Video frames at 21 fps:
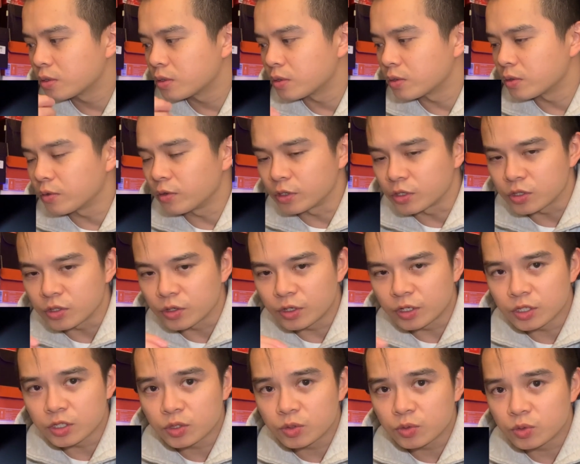Right, so
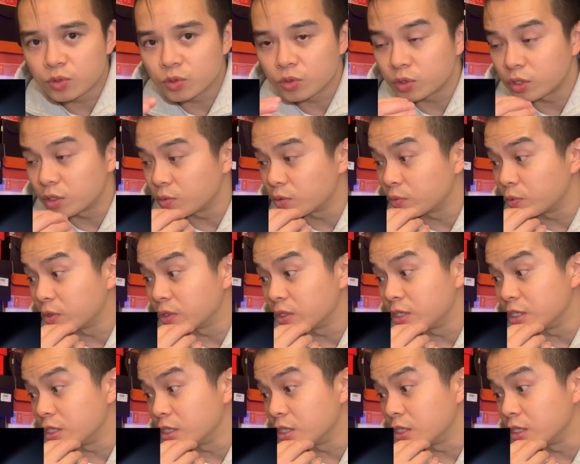this with
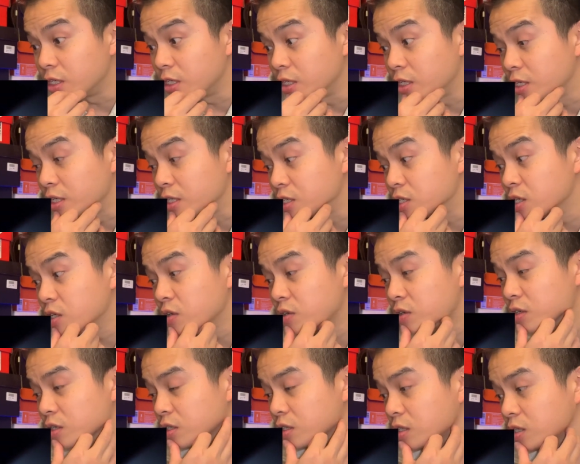the
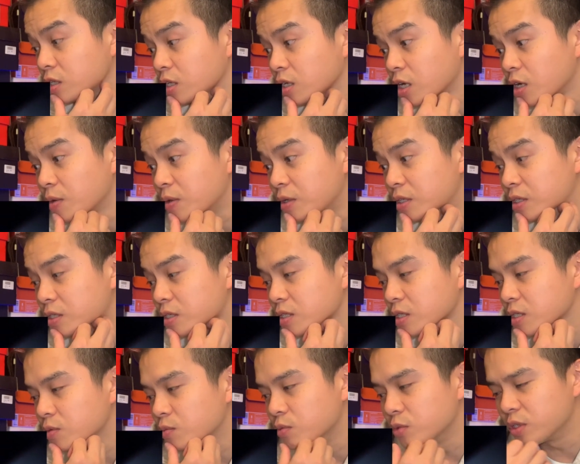interior, I
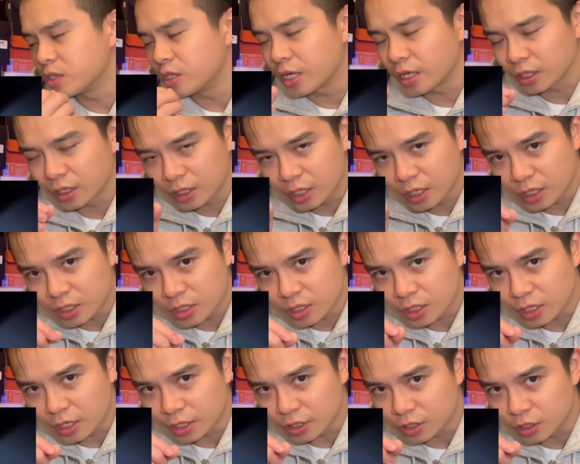mean, with that gear
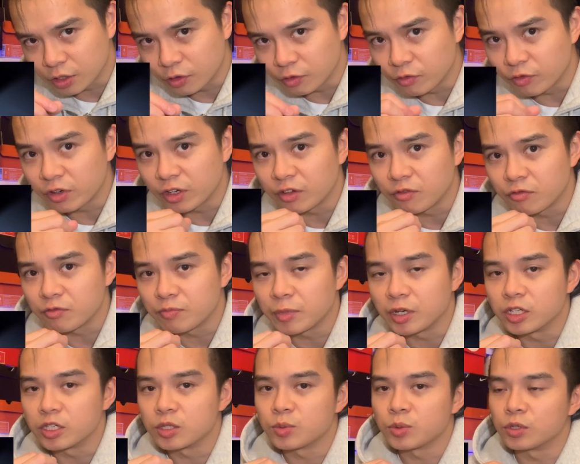selector, it really
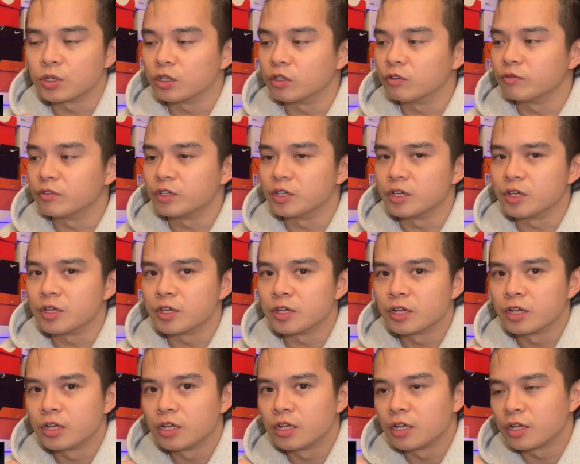reminds me of the
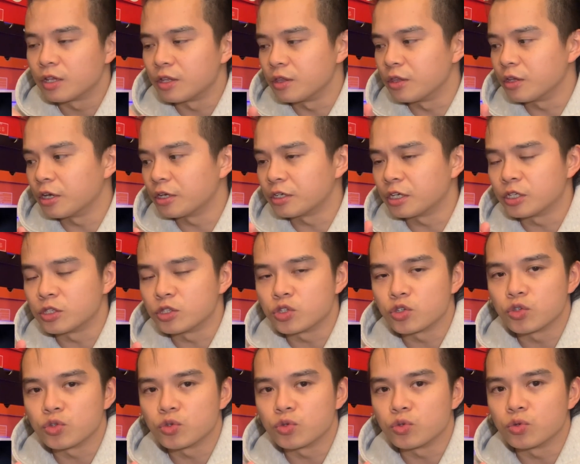
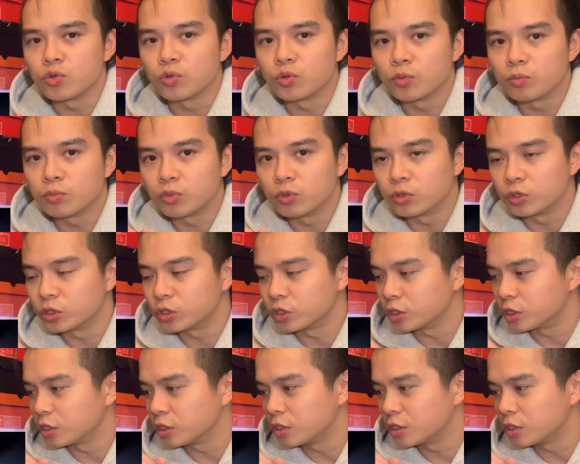992 Porsche.